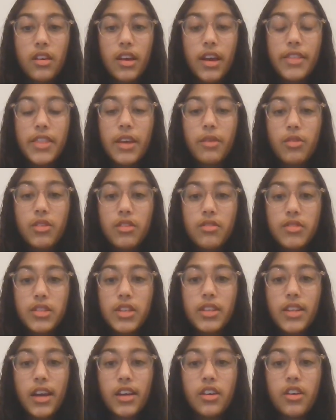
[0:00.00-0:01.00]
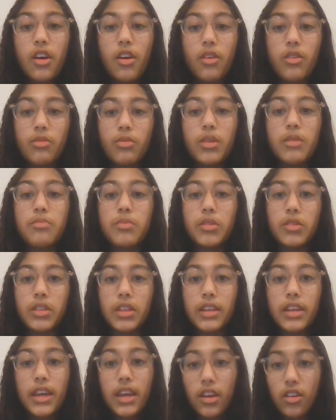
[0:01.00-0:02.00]
and they were using that code when
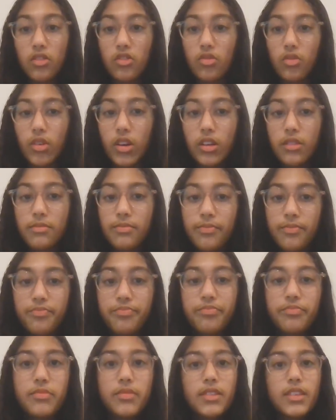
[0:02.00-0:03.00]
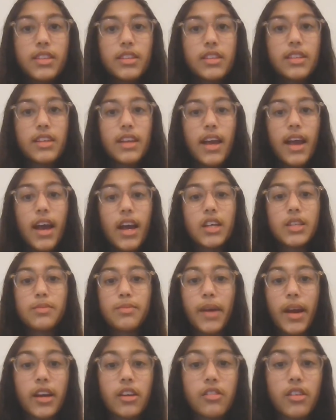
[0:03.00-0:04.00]
building Android. As
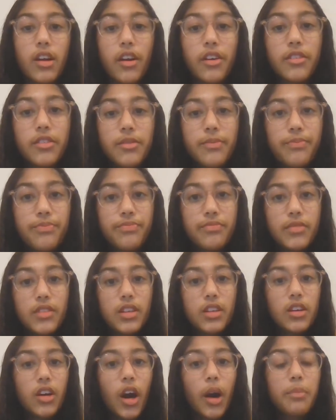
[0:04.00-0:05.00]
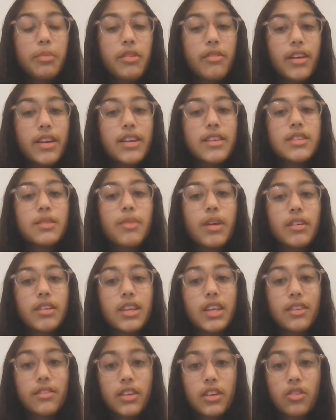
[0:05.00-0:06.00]
background, copyright is about
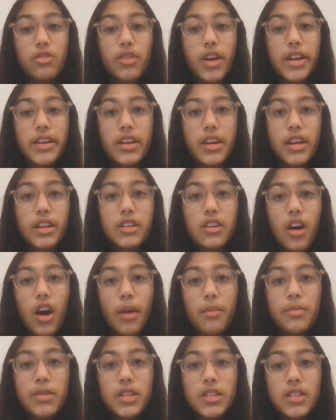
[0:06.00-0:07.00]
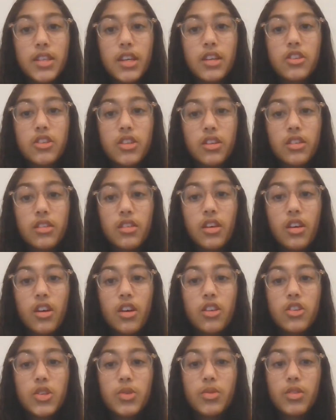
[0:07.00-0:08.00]
giving credit and compensation
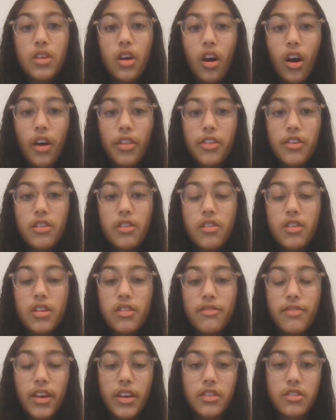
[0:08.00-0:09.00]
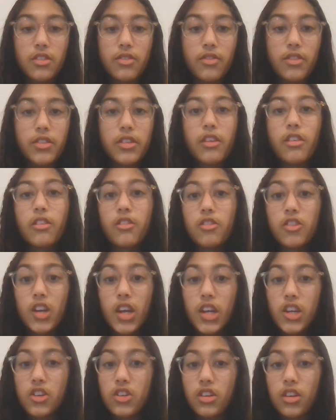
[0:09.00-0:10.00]
to an author or inventor for their
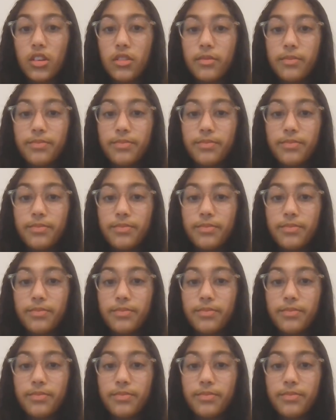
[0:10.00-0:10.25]
creation.